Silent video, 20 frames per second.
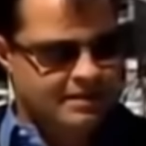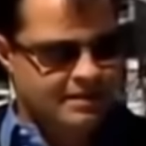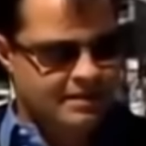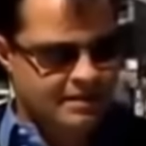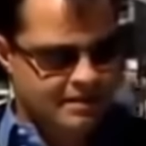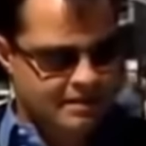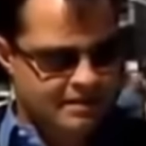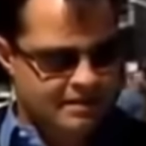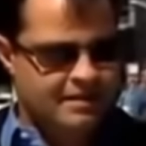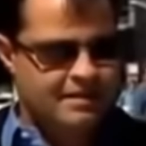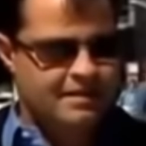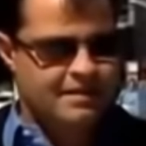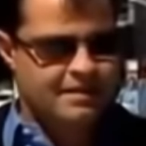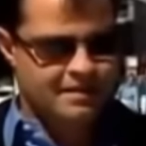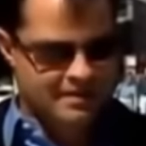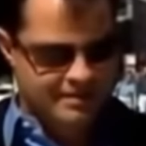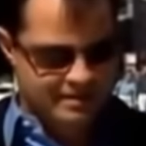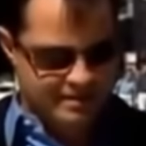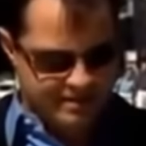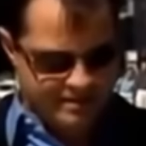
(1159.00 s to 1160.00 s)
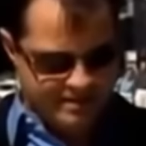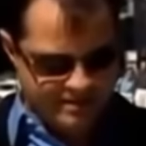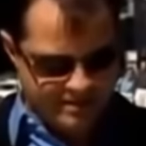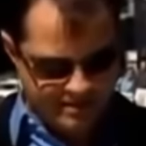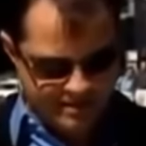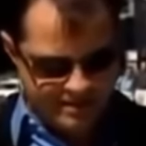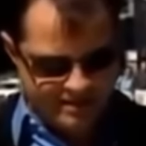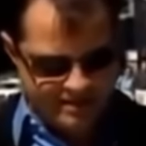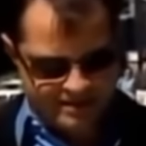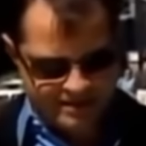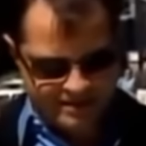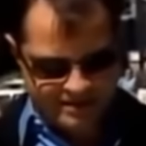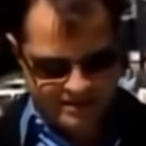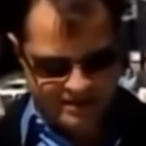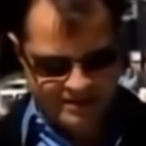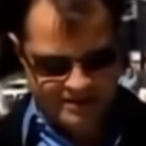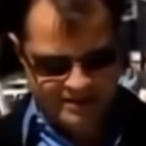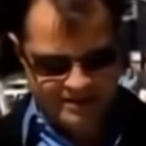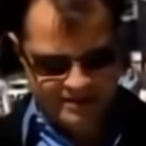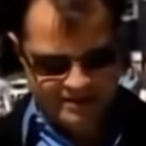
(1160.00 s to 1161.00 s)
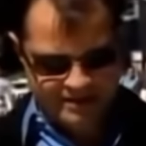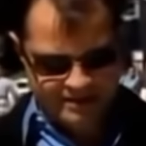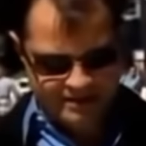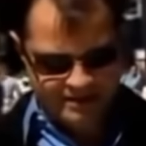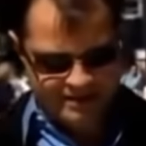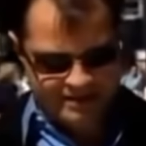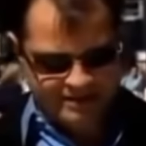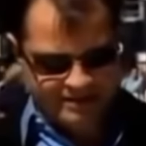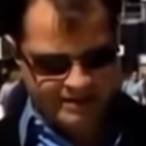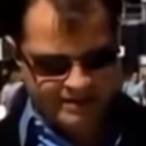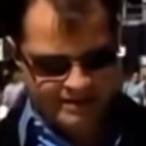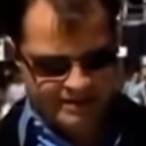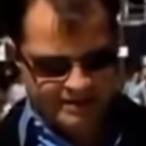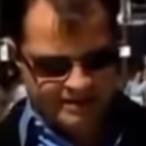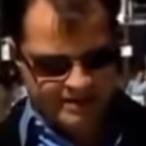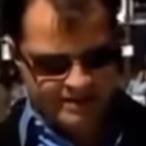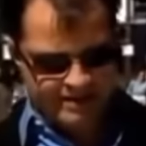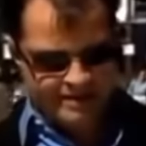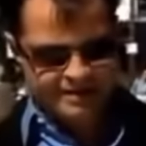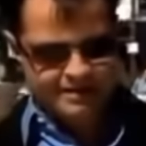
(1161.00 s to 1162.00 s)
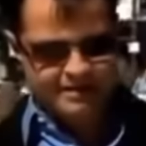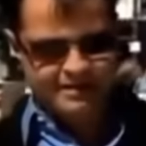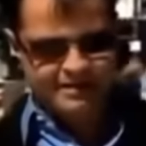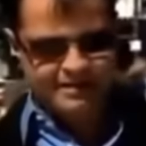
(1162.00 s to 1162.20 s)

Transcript: [no speech]